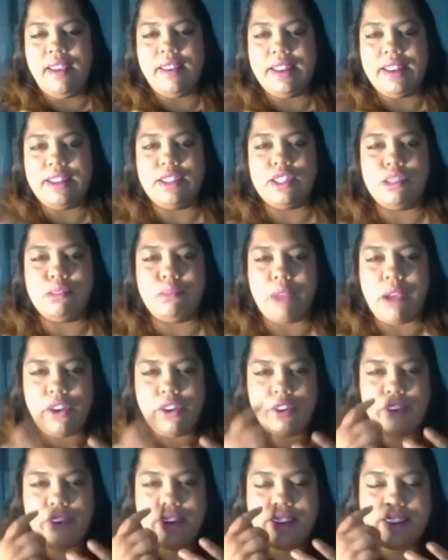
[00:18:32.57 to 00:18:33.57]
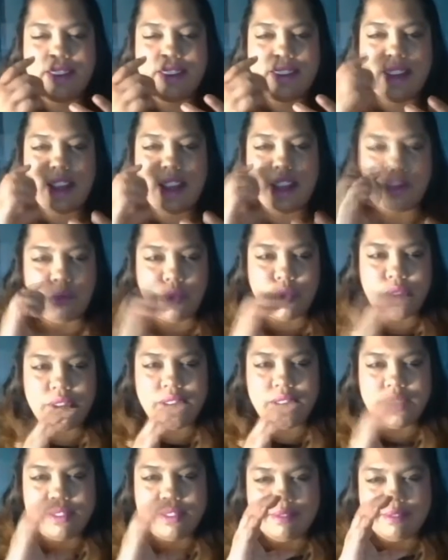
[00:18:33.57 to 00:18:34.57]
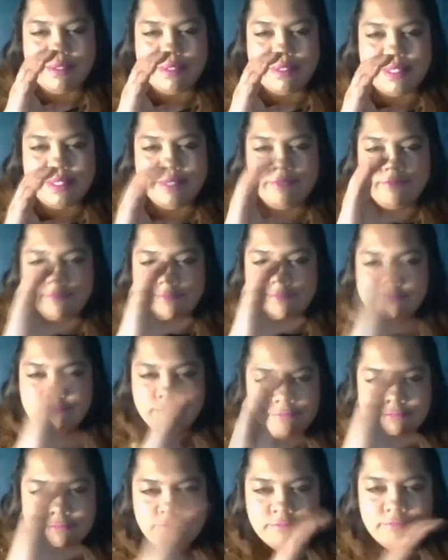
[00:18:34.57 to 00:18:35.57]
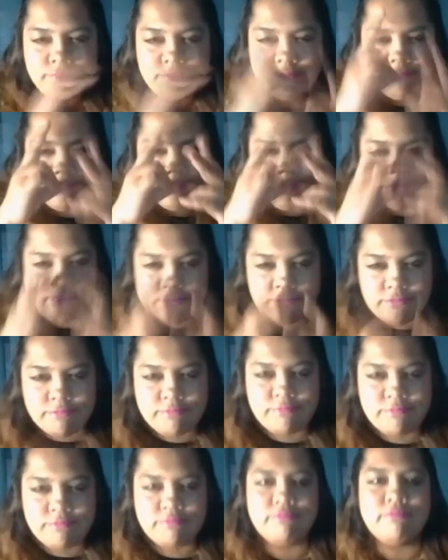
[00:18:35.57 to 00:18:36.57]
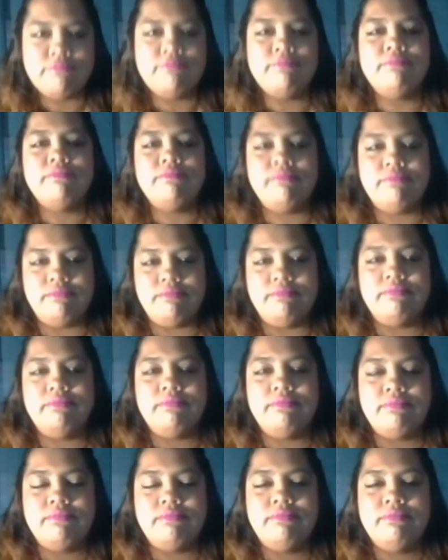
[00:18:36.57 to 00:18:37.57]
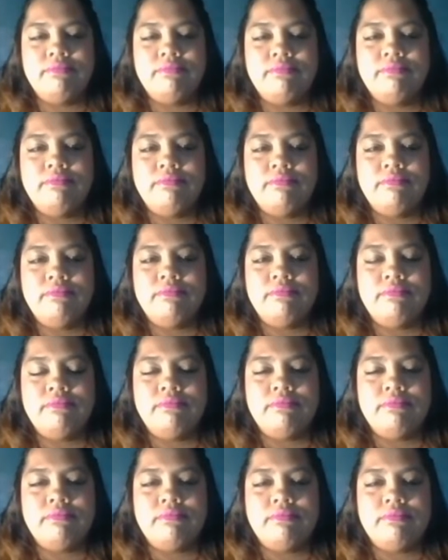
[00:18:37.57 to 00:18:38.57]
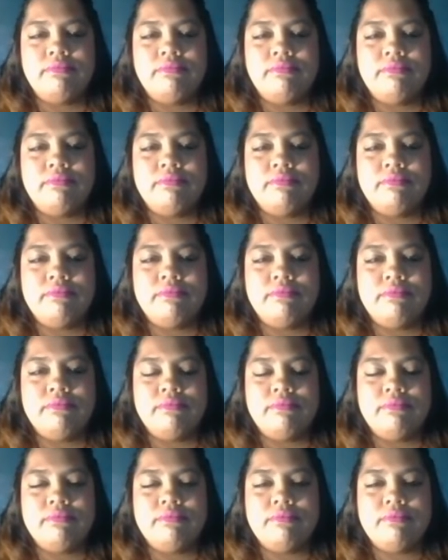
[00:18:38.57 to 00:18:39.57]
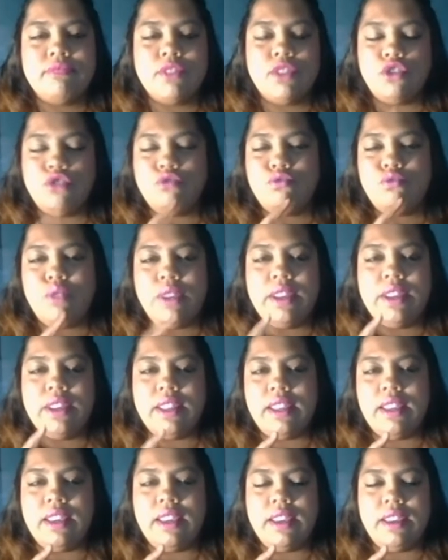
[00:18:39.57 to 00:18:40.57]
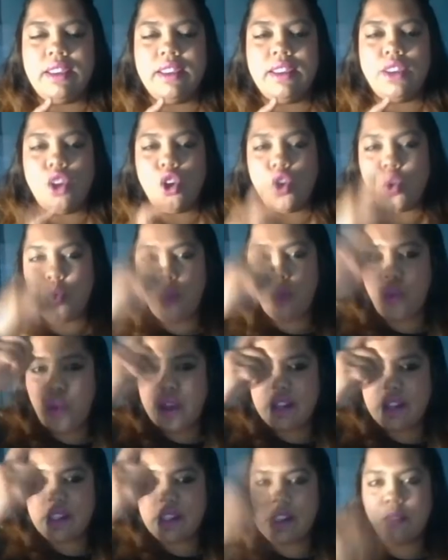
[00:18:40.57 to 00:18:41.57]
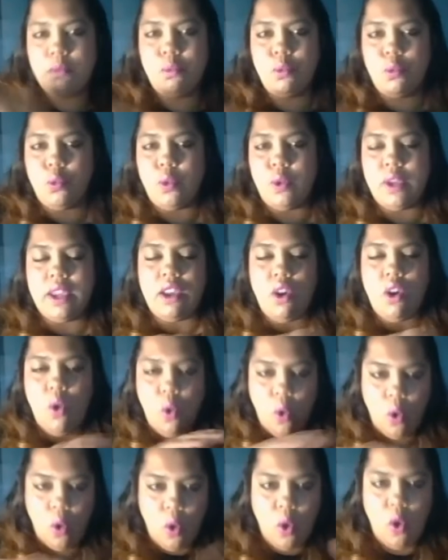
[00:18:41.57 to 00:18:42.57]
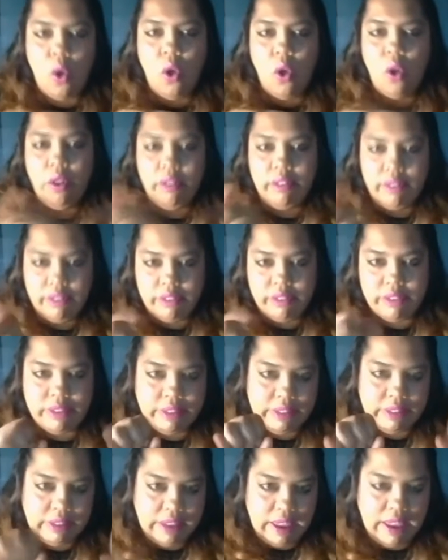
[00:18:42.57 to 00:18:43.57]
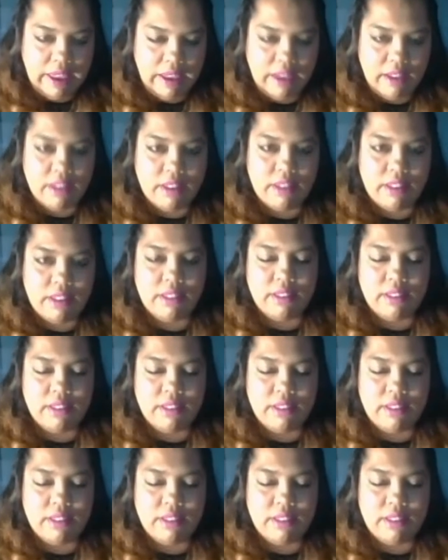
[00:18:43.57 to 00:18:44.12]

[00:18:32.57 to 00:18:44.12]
Beginning March 16th, 7 to 9 p.m. for 4 weeks, Spiritual Rebel, facilitated by Reverend Sarah Bowen.